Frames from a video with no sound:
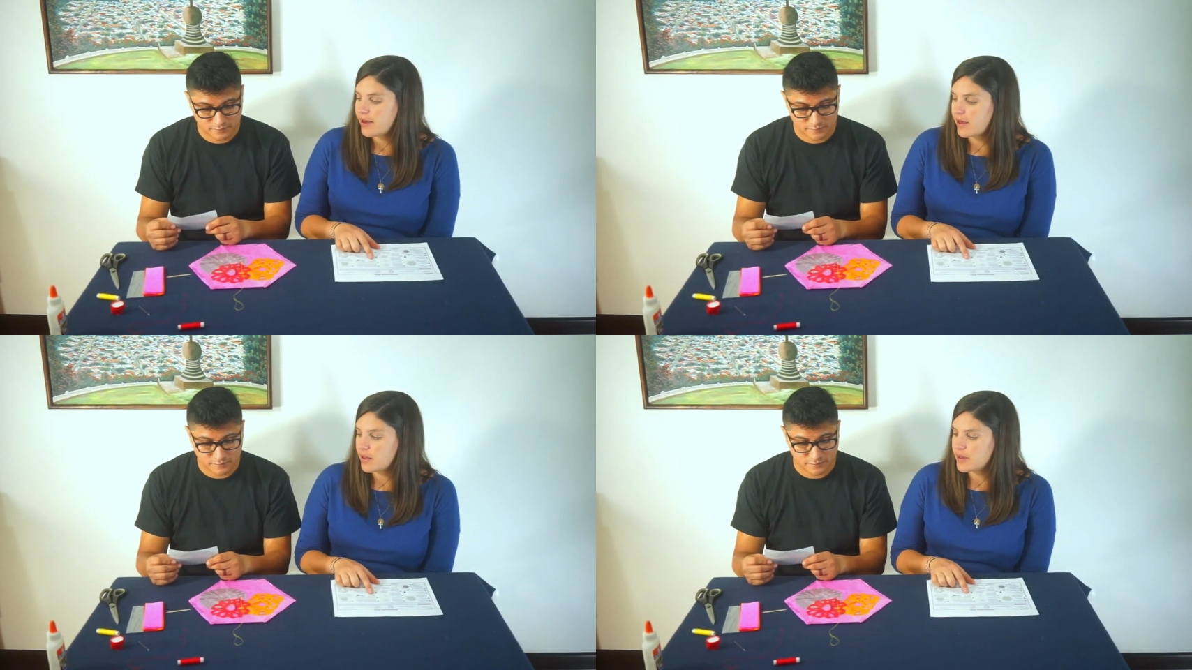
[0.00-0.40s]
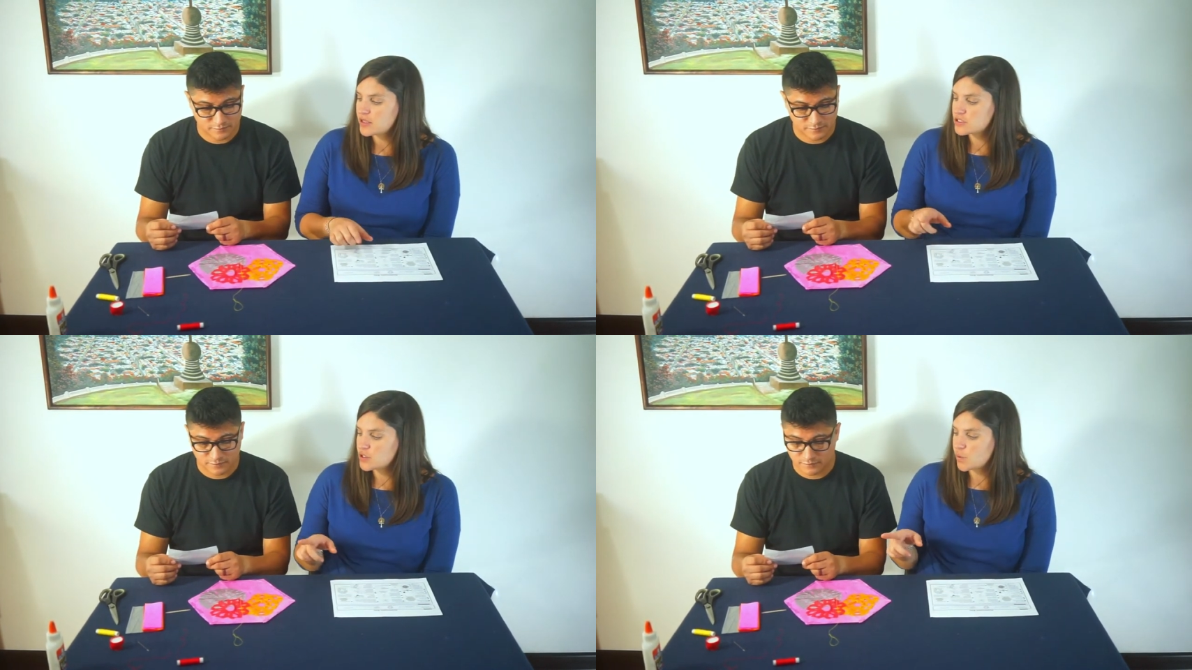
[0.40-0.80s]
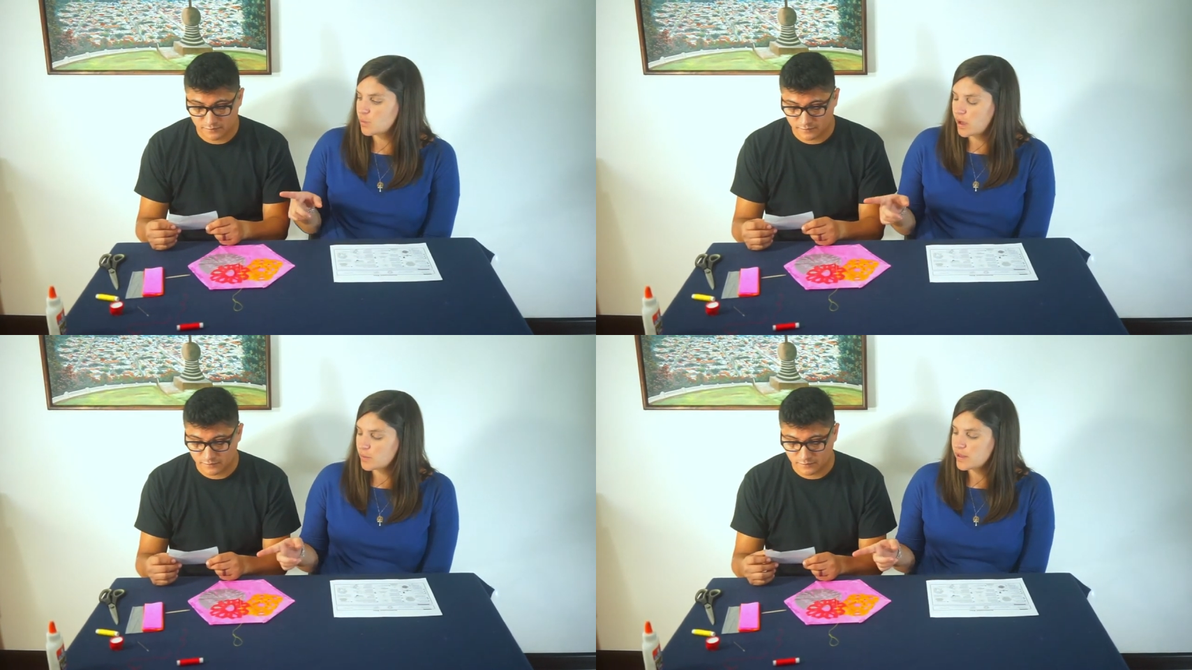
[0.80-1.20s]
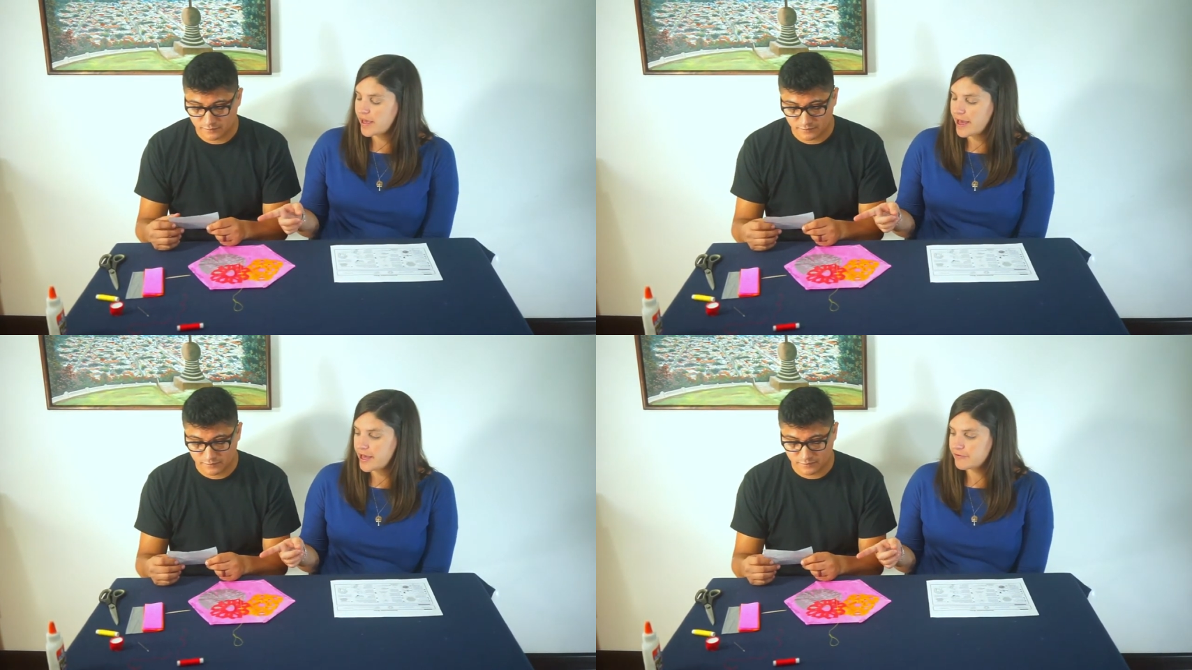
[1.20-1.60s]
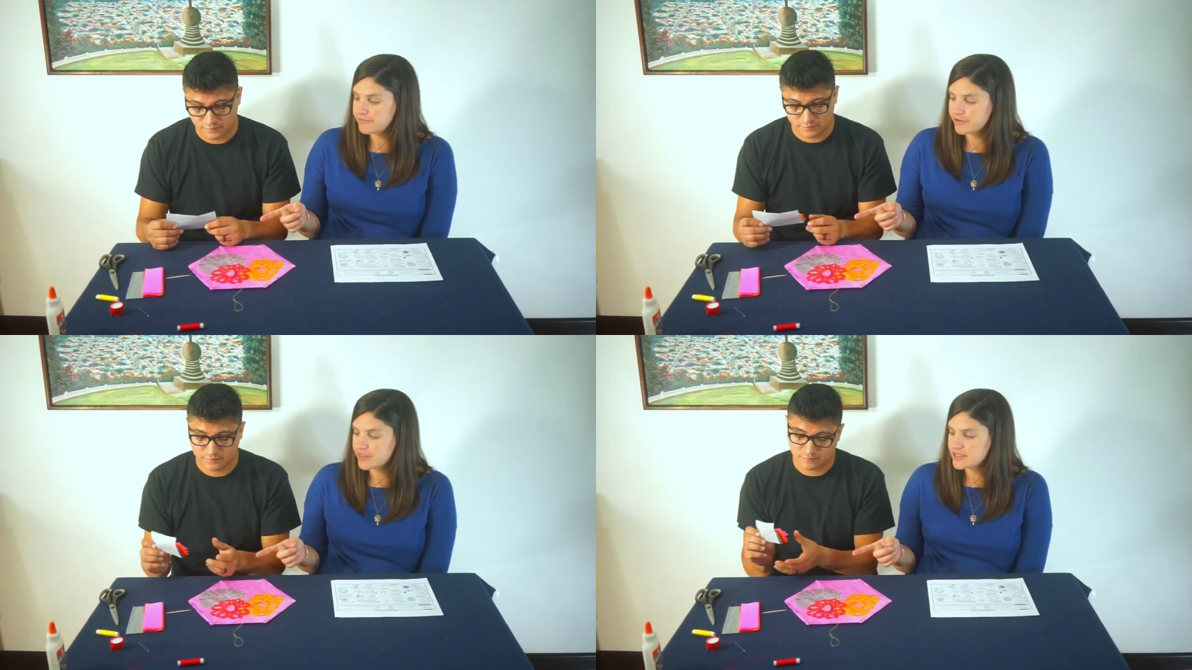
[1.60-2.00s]
Speaker 1: Um, and so what we
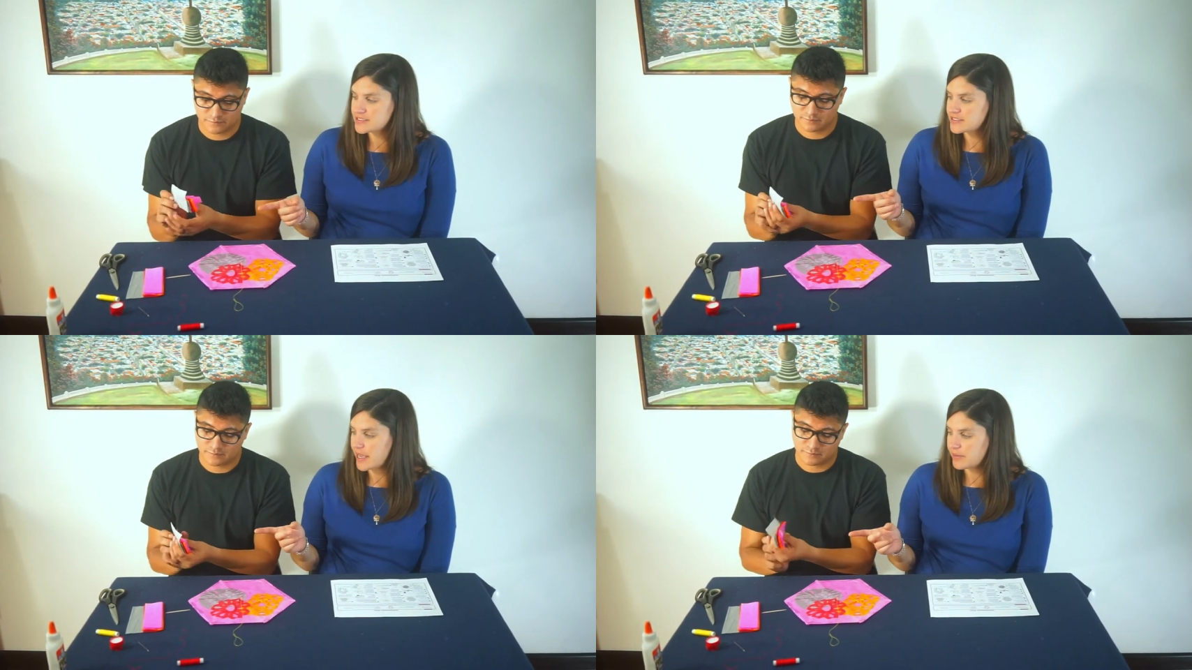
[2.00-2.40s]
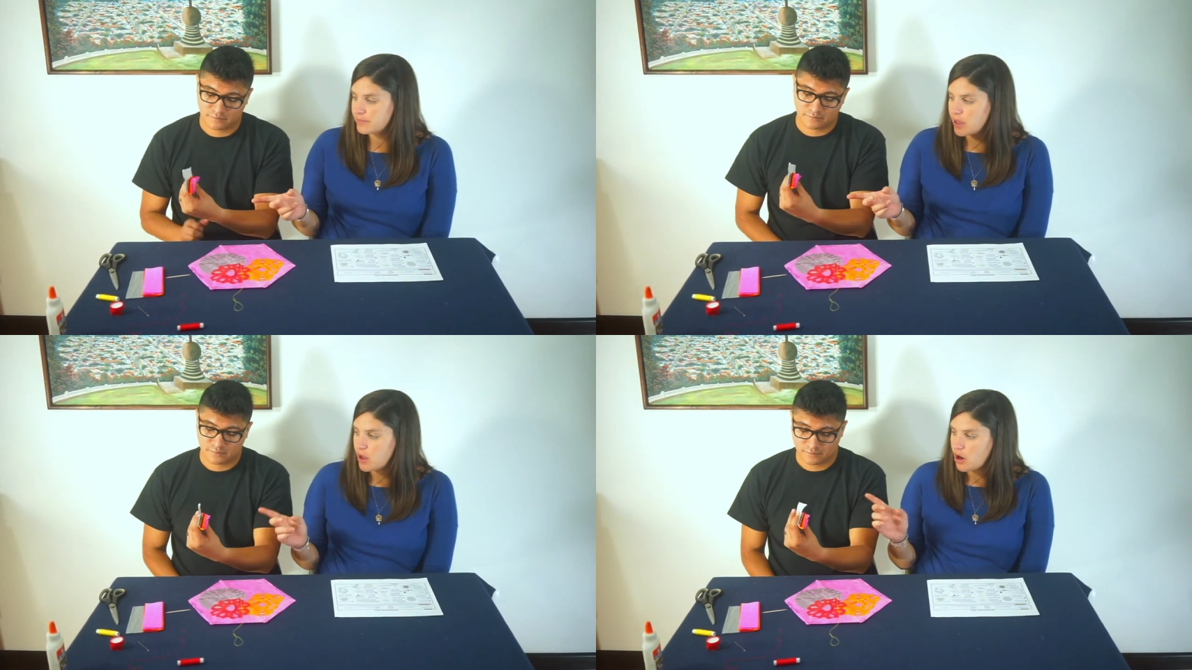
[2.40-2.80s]
have for this step